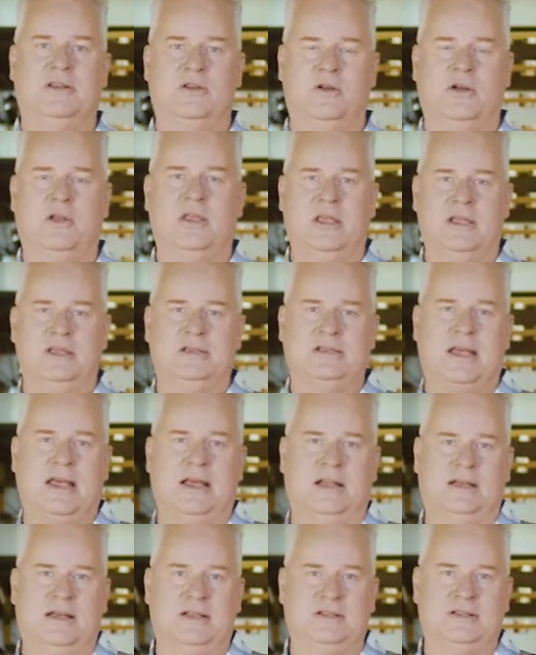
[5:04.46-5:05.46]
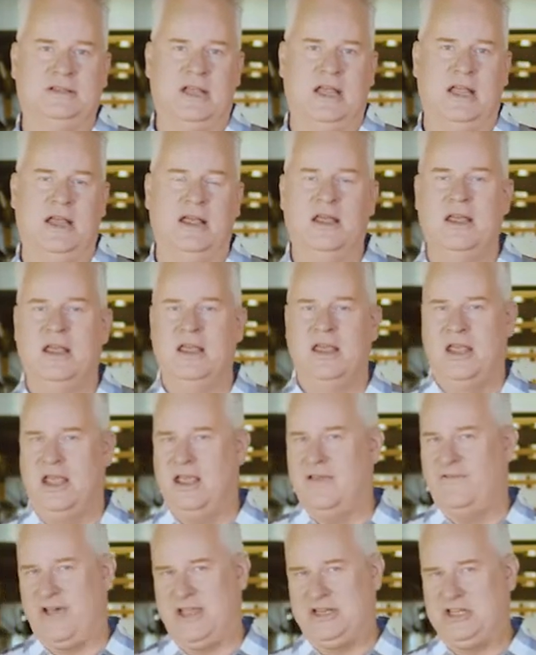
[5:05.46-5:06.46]
Cookies LLC.
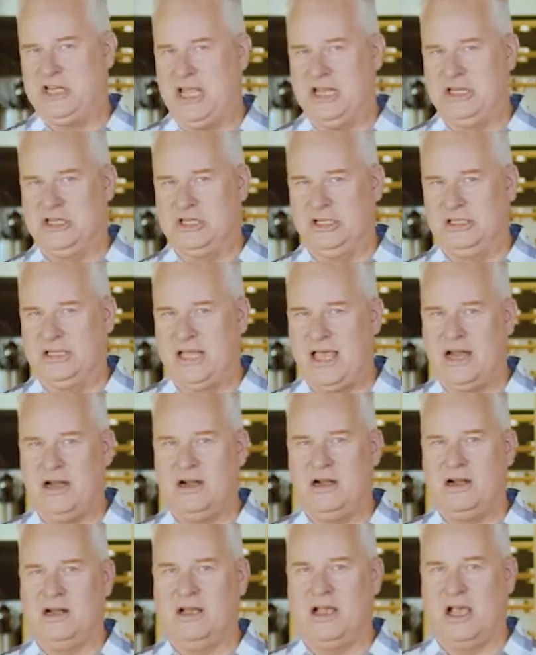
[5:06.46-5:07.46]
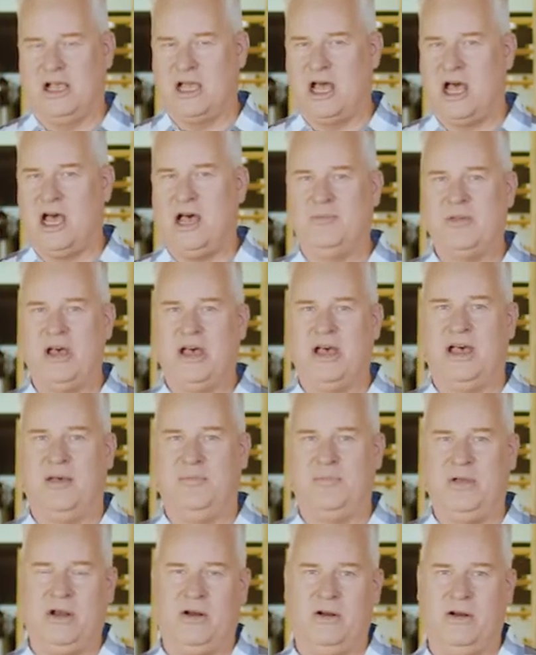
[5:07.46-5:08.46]
If I change a letter, a comma, a
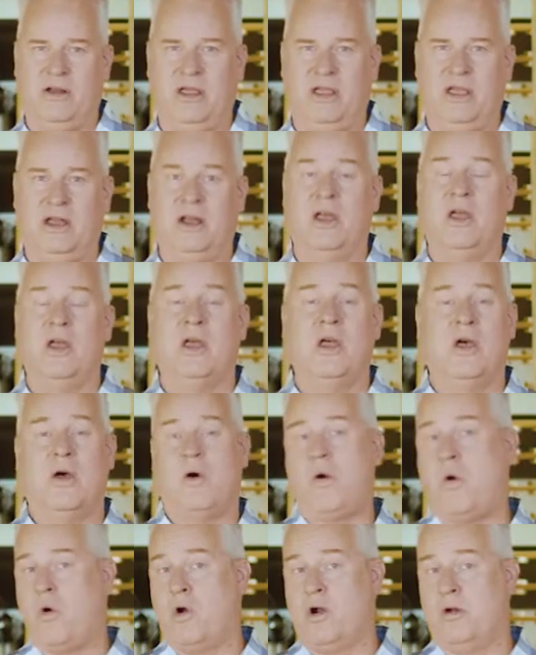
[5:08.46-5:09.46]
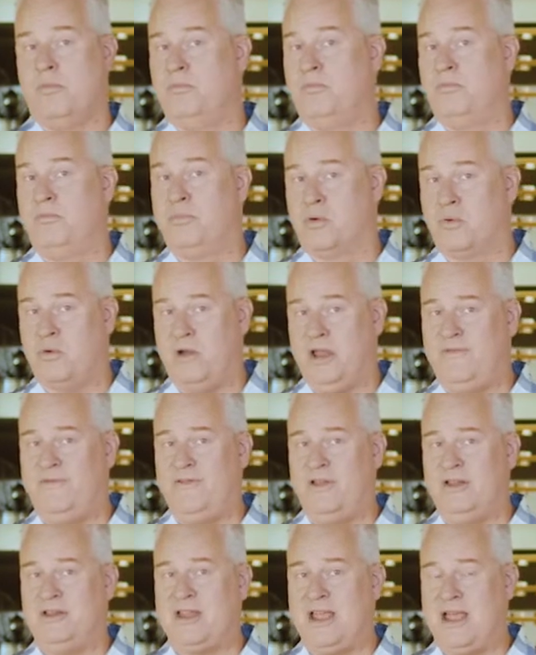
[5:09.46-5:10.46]
period, or brief
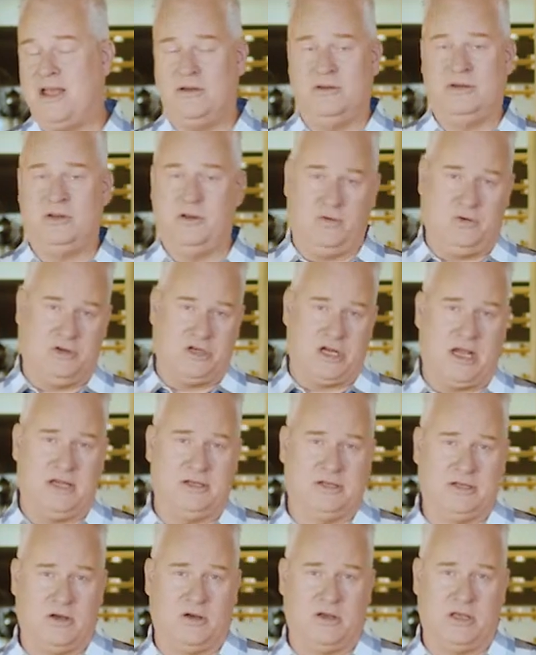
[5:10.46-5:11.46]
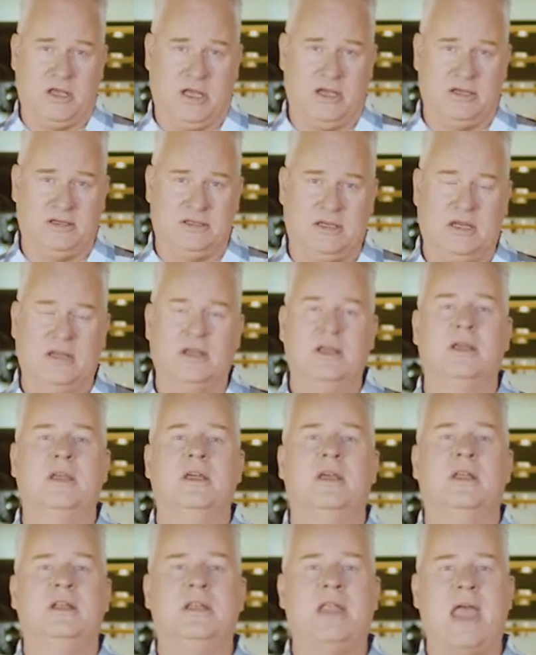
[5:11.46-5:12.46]
it down to Jay's Cookies,
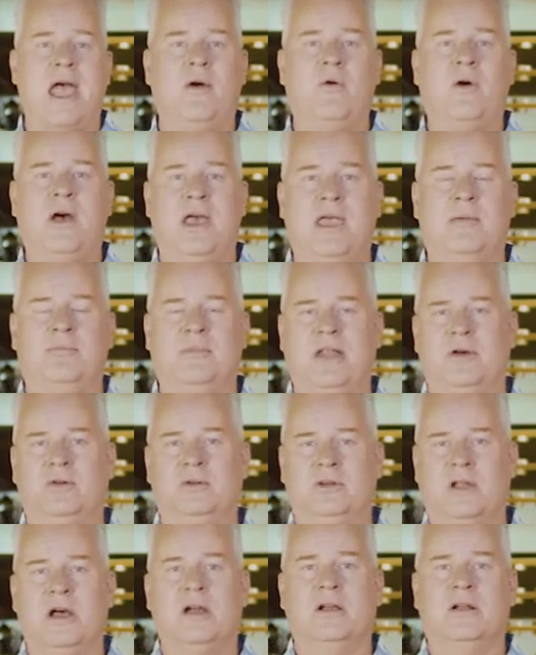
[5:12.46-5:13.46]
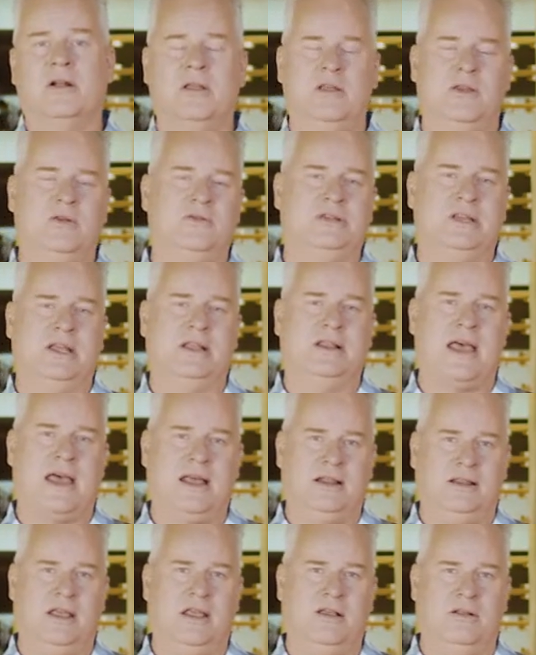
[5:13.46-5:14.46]
now I am no longer using
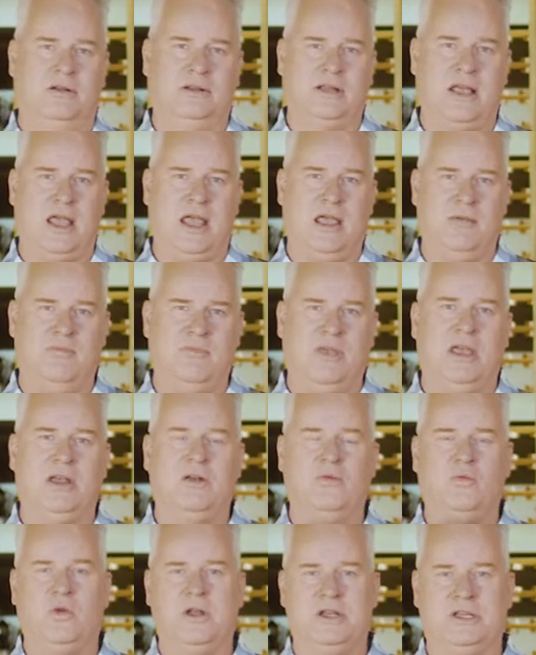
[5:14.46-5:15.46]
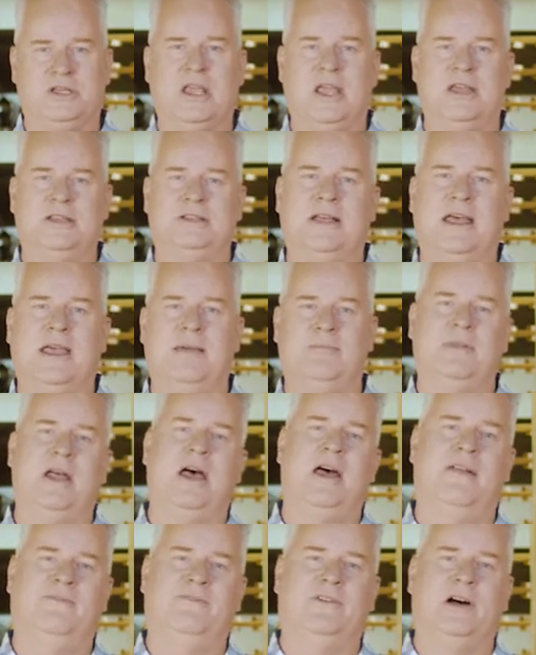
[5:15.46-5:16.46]
that legal name, in which case I am
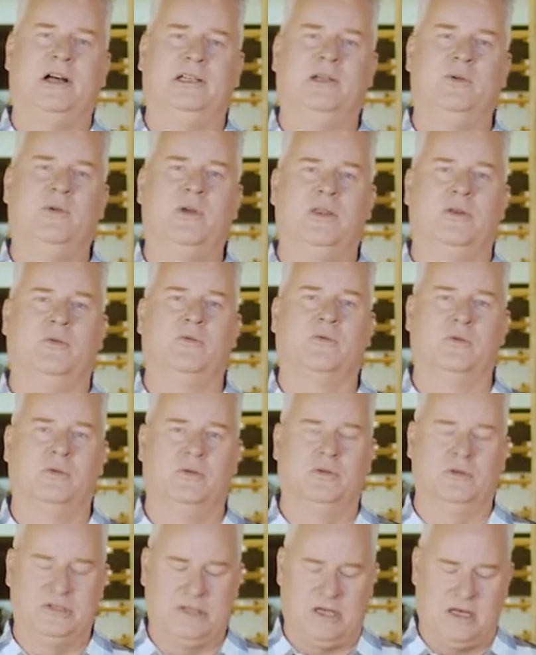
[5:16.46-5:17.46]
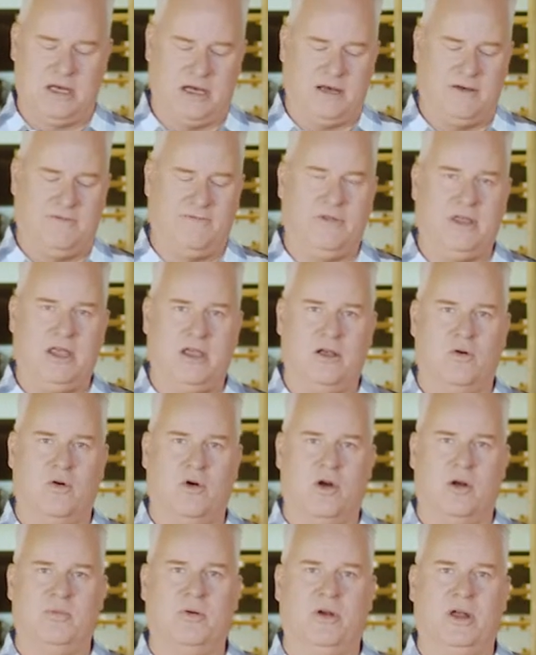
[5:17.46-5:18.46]
not following the rules of the
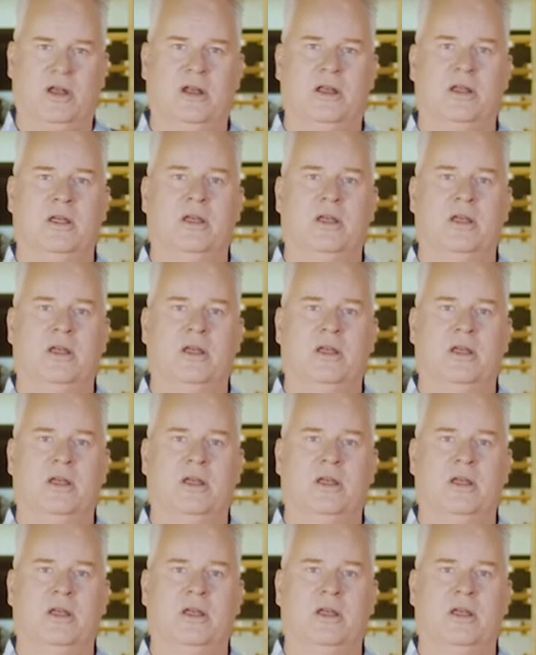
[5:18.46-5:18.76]
corporate